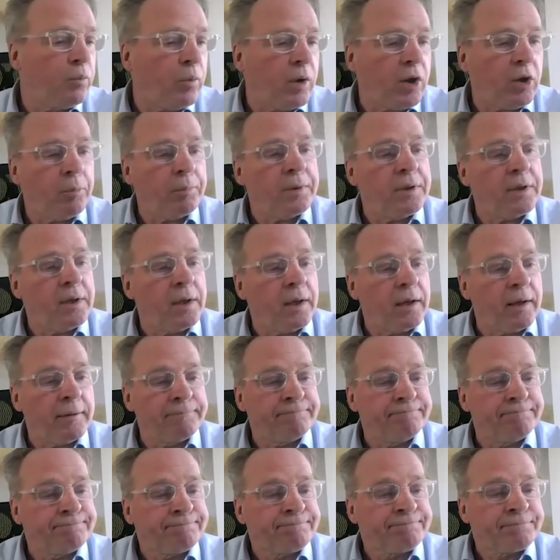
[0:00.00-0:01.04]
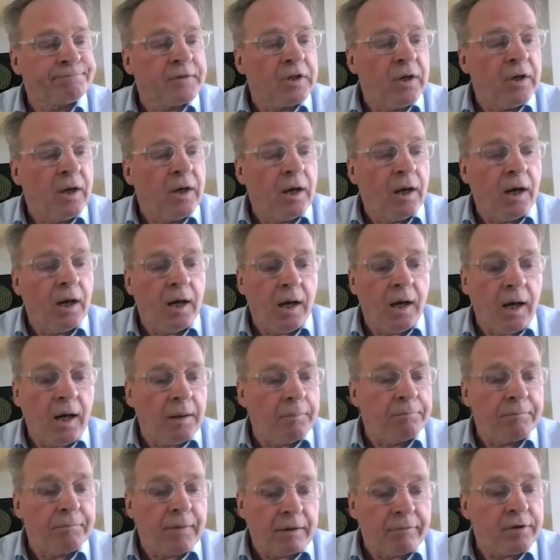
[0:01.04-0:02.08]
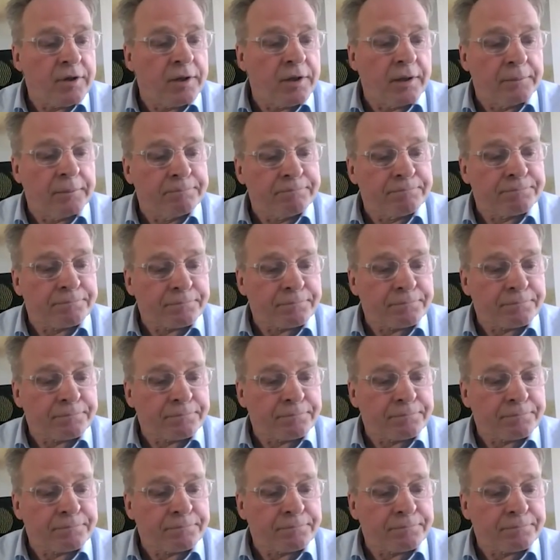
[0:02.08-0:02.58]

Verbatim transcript: well being, um, everything